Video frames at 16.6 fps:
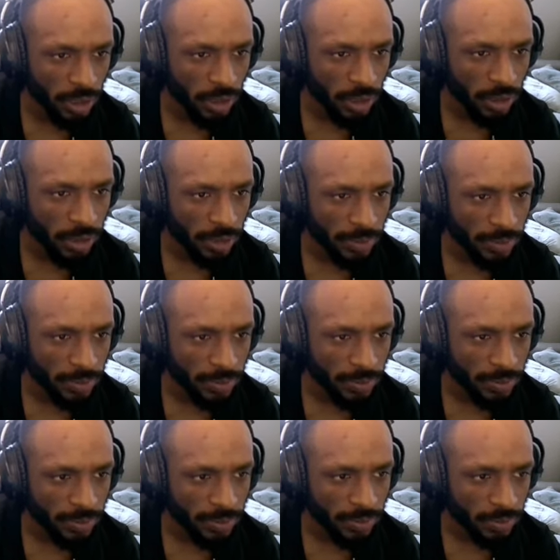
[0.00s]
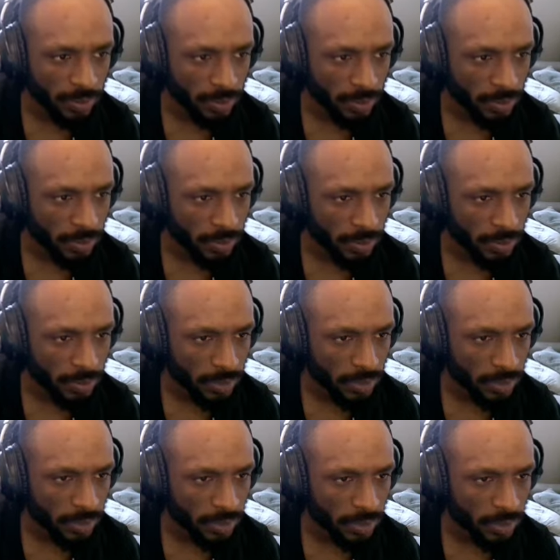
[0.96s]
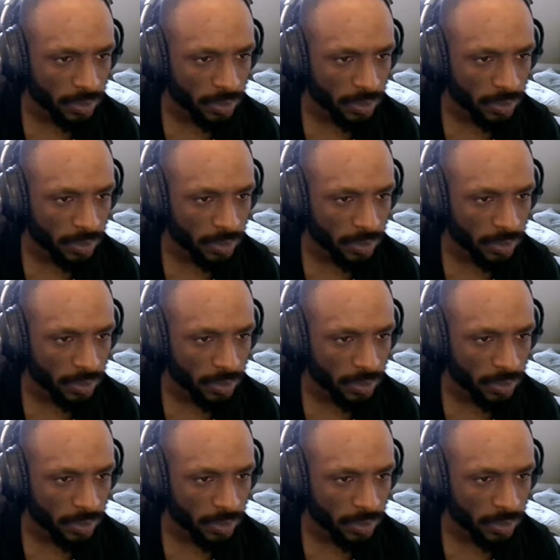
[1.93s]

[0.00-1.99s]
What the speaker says: No one is speaking in this clip.